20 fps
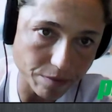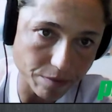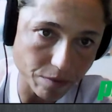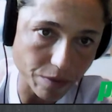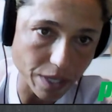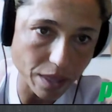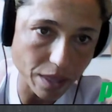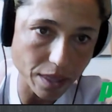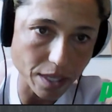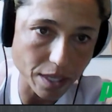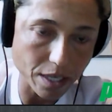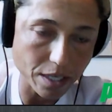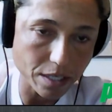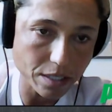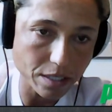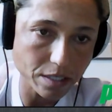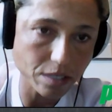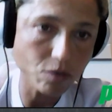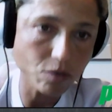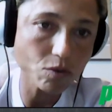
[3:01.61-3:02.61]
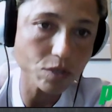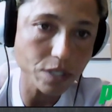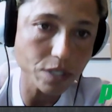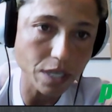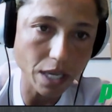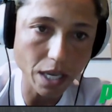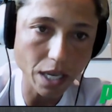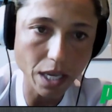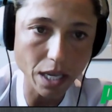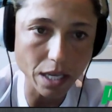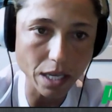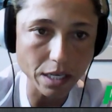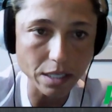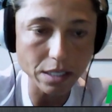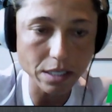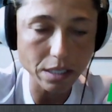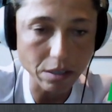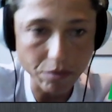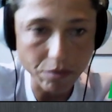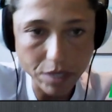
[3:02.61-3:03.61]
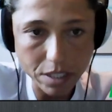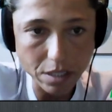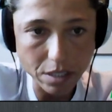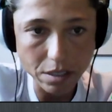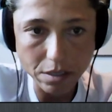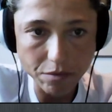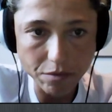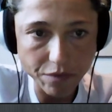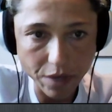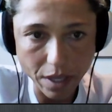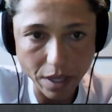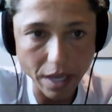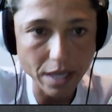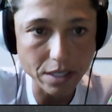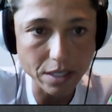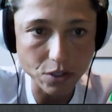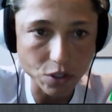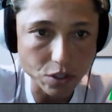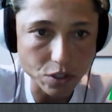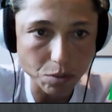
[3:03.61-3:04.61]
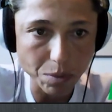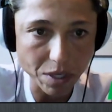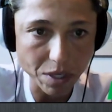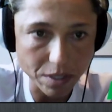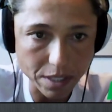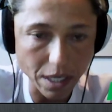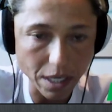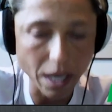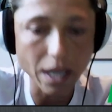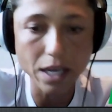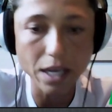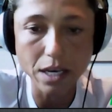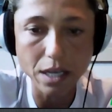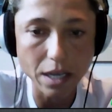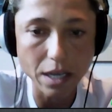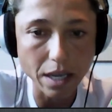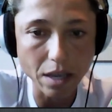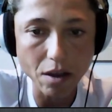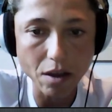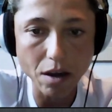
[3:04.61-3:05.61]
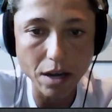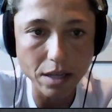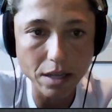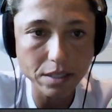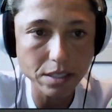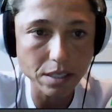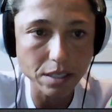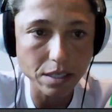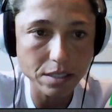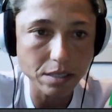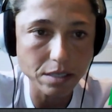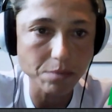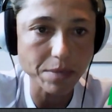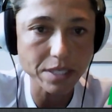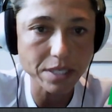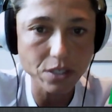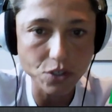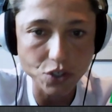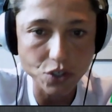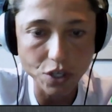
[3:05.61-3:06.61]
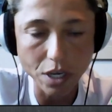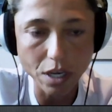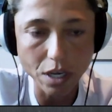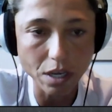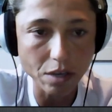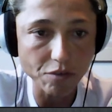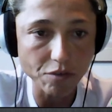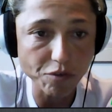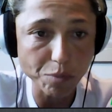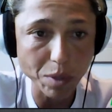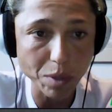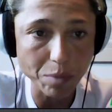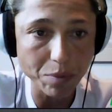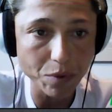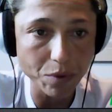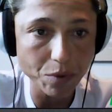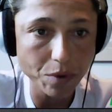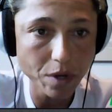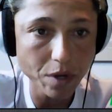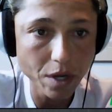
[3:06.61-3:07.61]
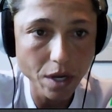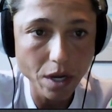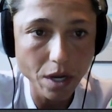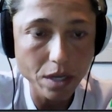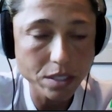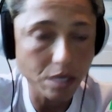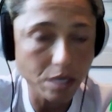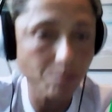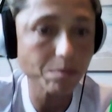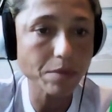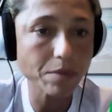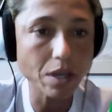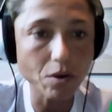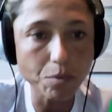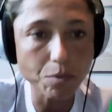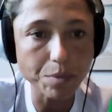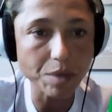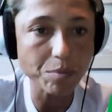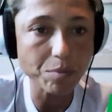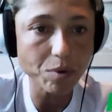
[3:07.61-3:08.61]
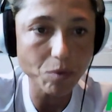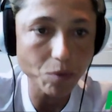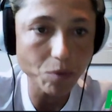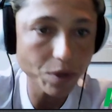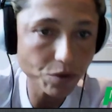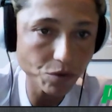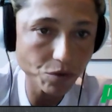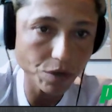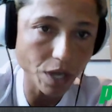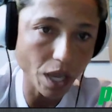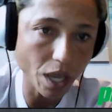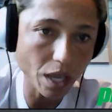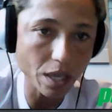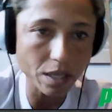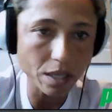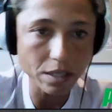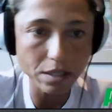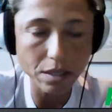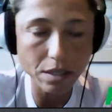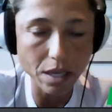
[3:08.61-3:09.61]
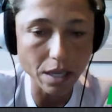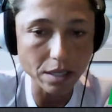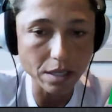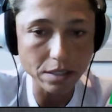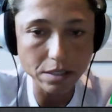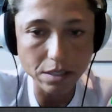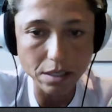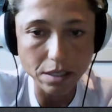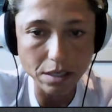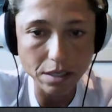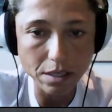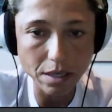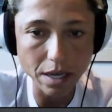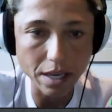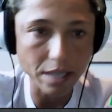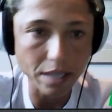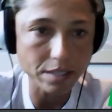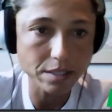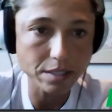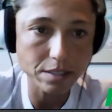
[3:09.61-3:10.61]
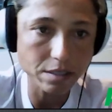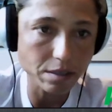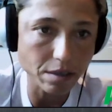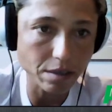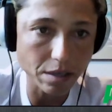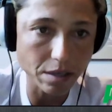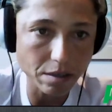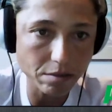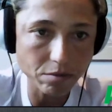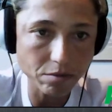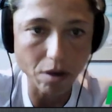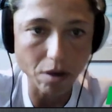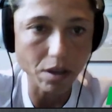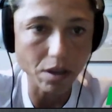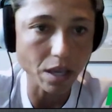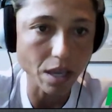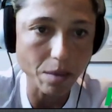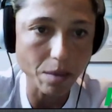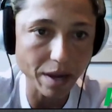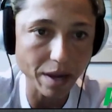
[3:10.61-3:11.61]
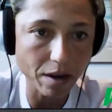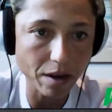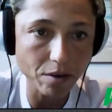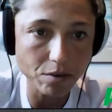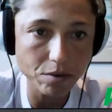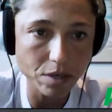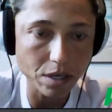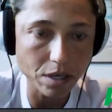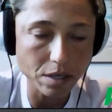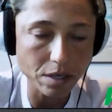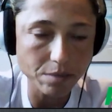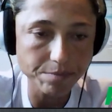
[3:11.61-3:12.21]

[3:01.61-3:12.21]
with Singles Day, and the reason for that is just because, again, I got some messaging of people, people wondering, and I guess talking about